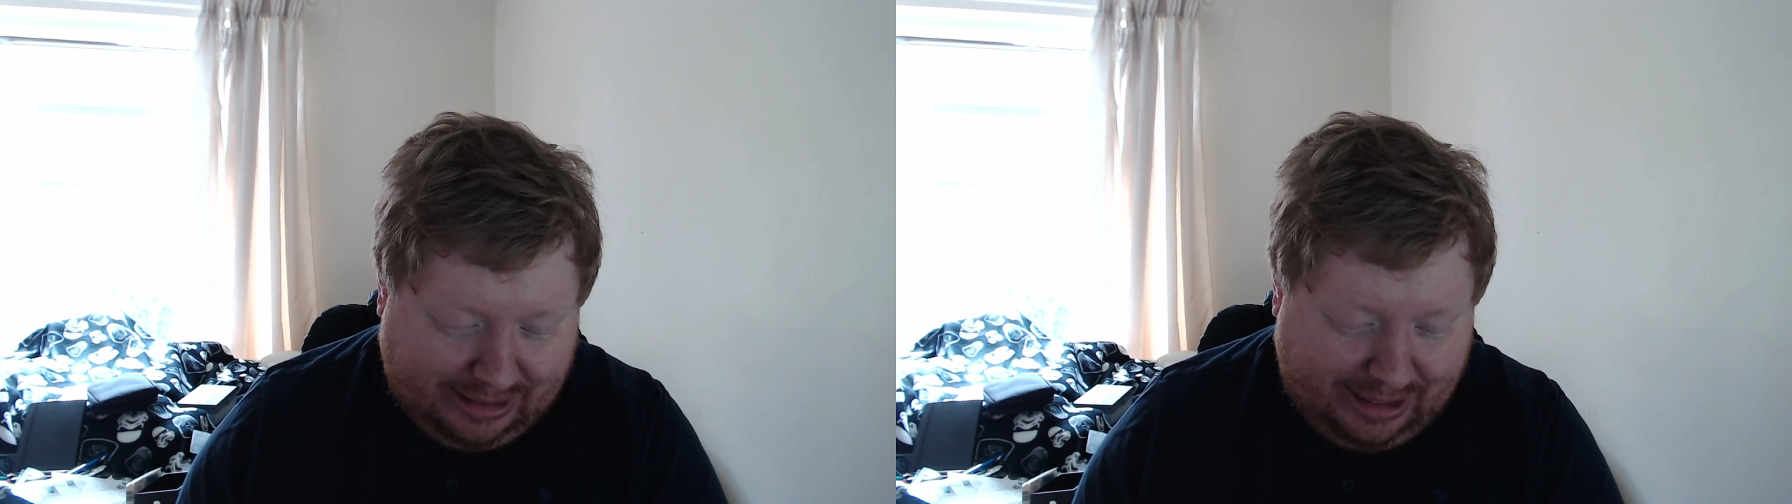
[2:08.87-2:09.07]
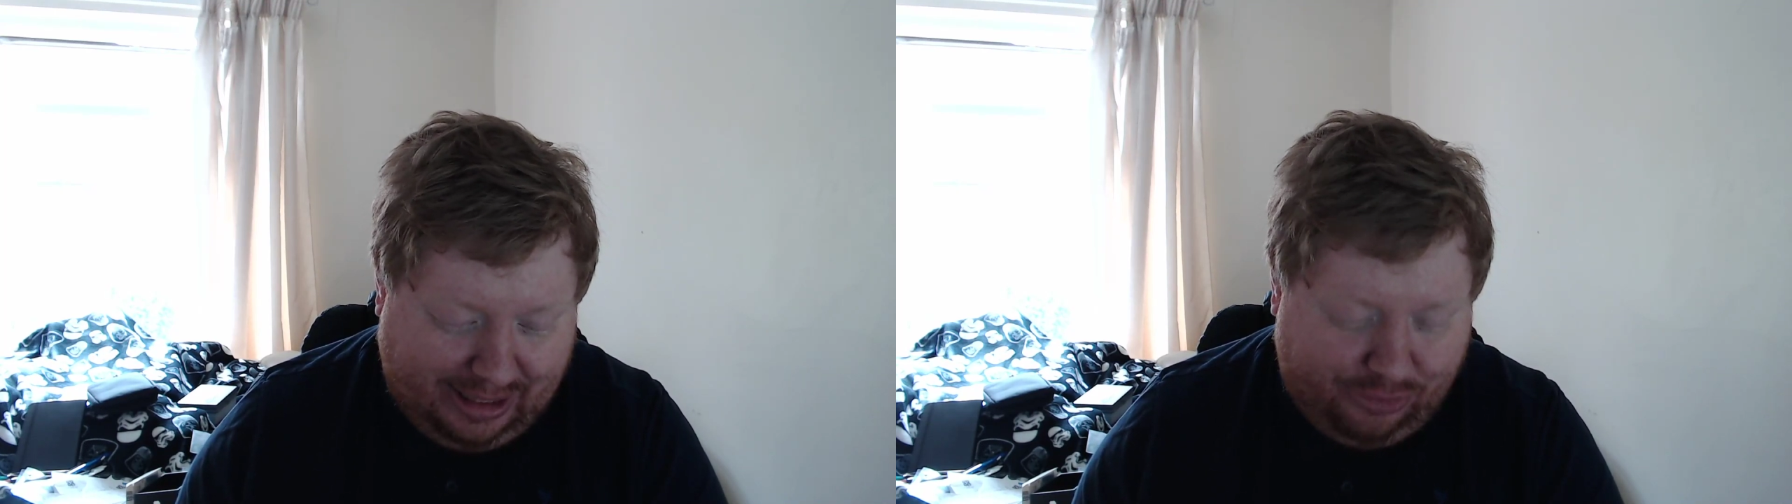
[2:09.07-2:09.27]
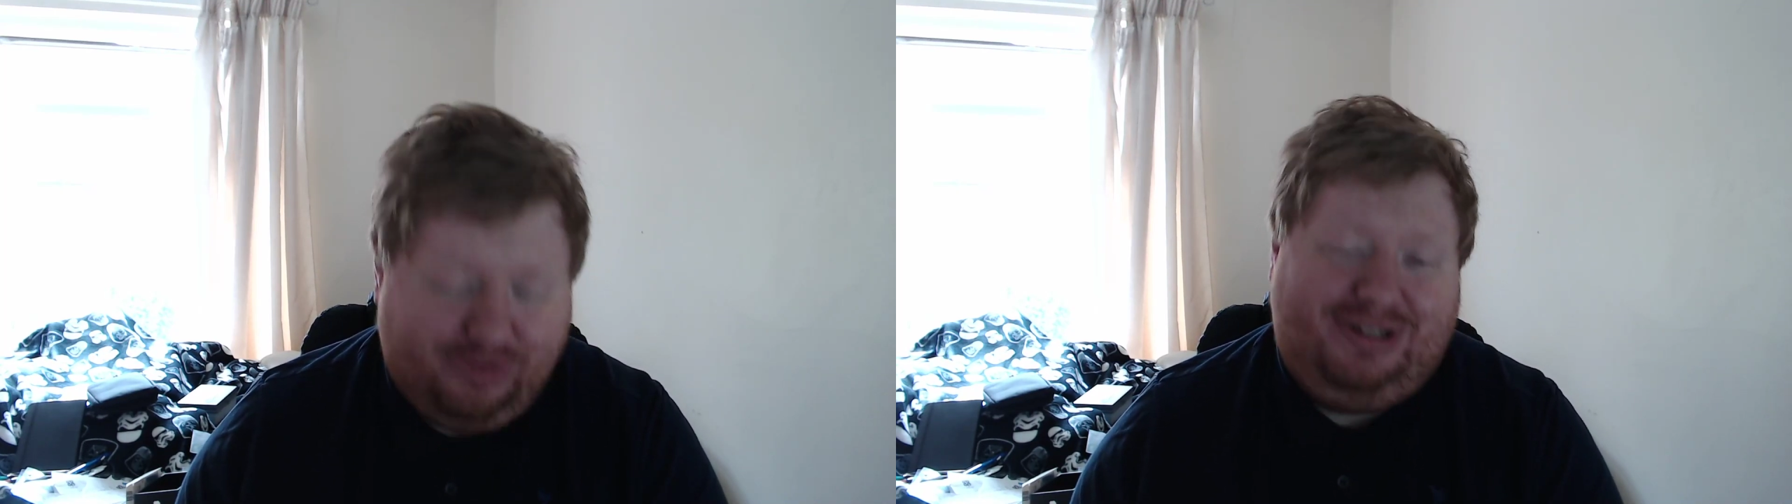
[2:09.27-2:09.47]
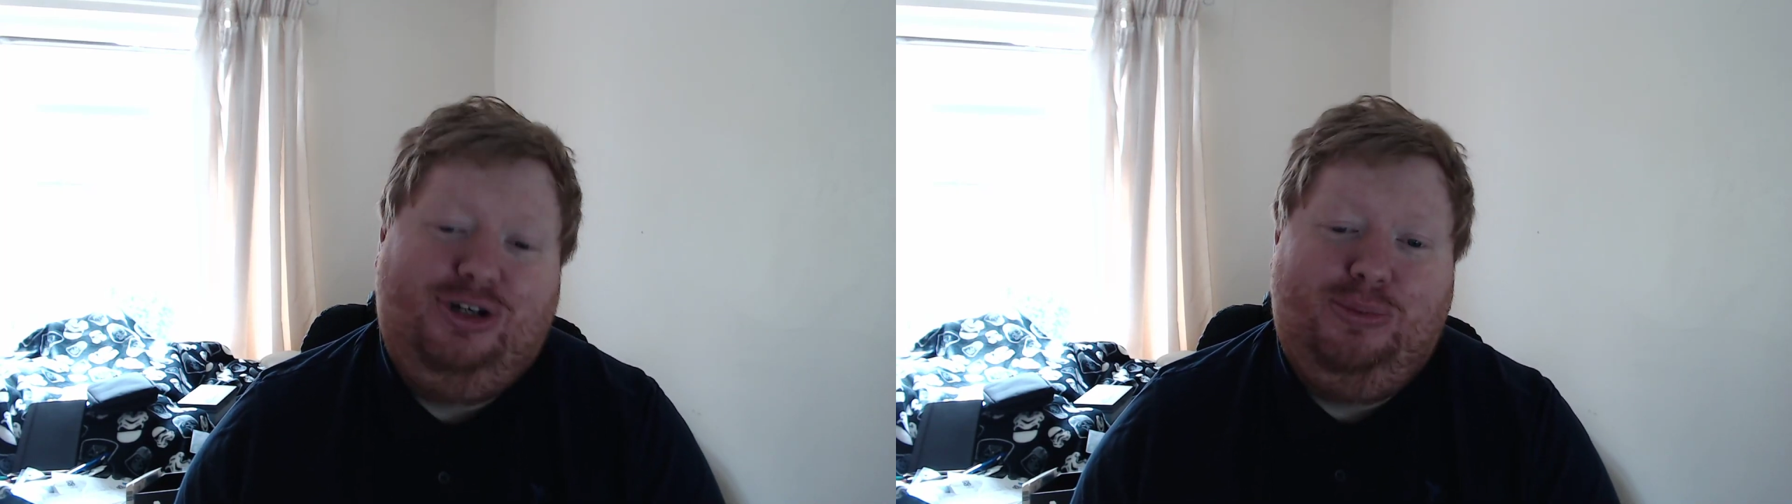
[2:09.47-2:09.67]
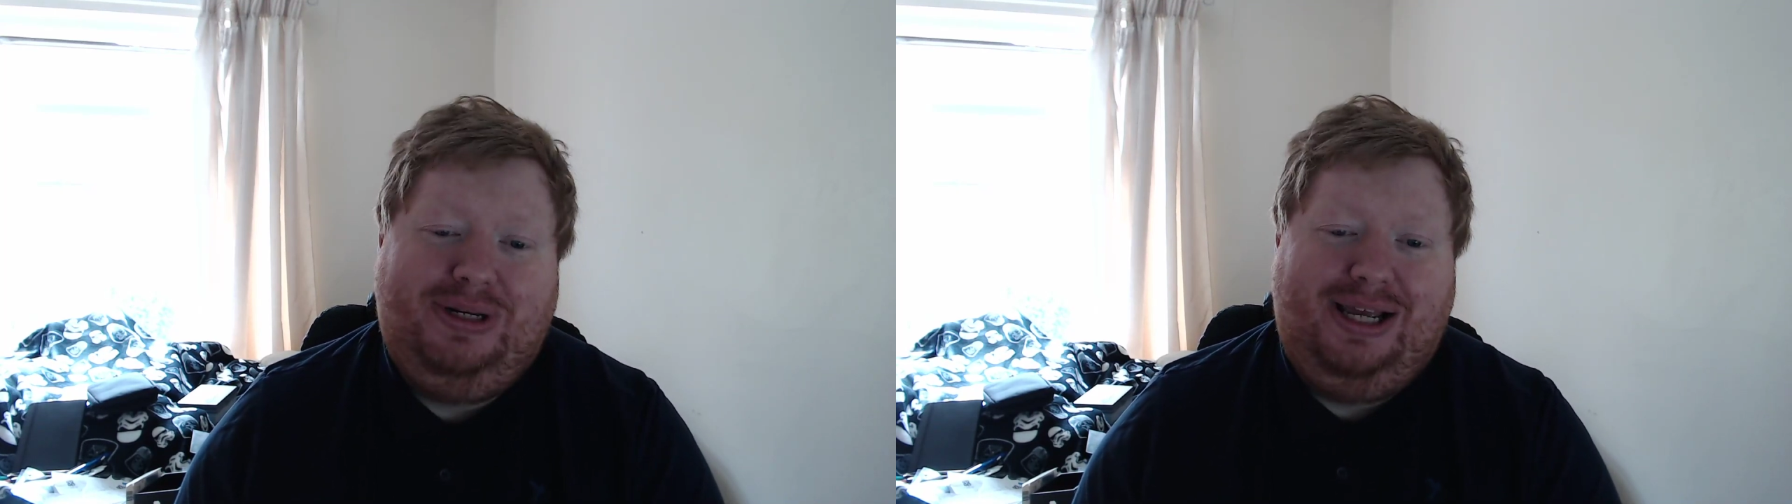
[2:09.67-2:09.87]
an interesting
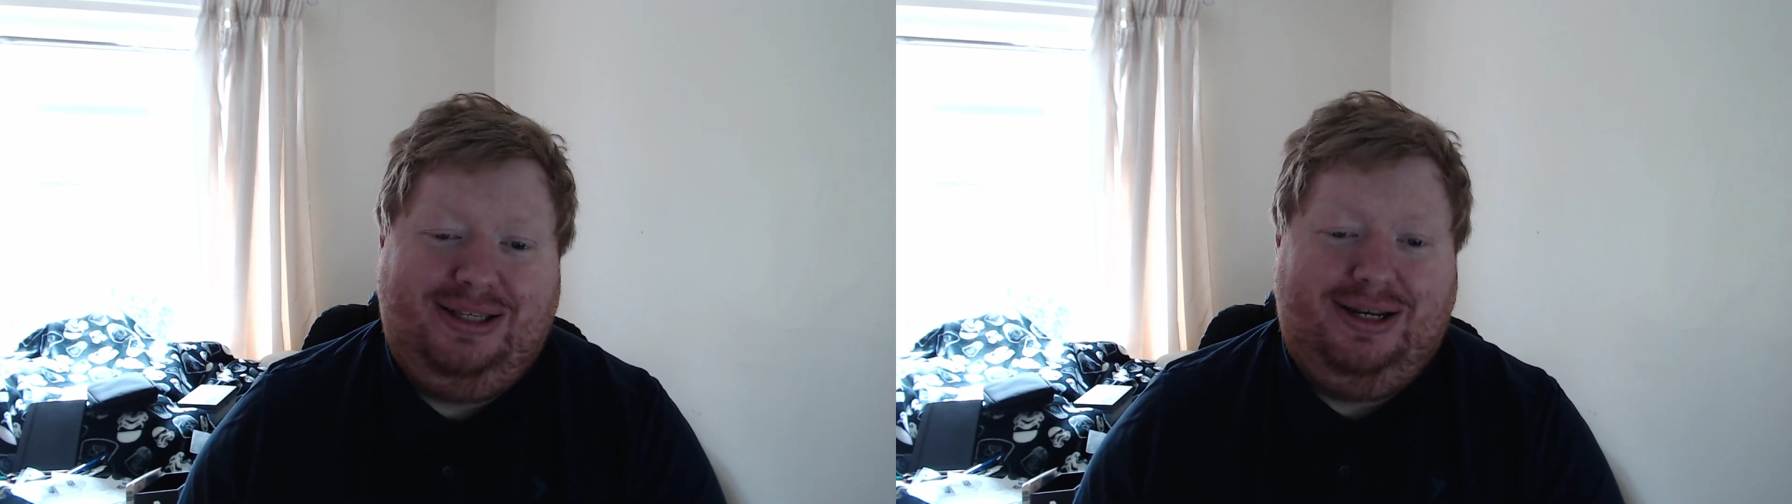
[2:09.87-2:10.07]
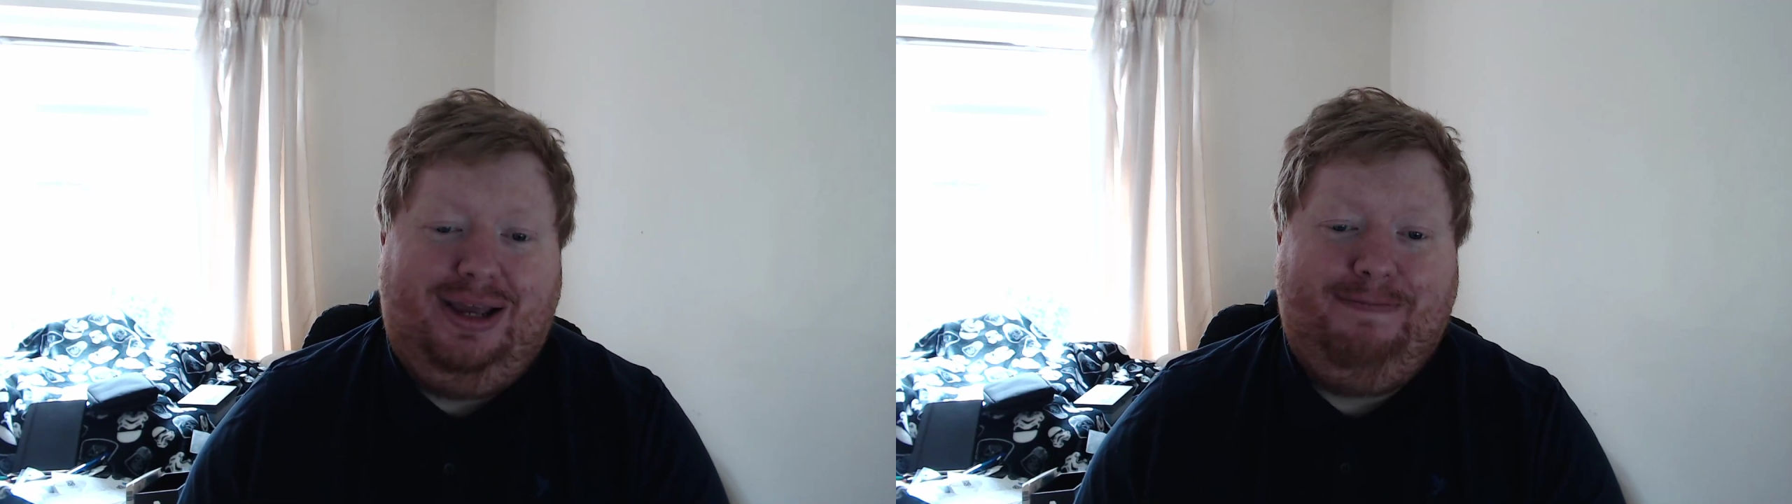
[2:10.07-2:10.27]
update today.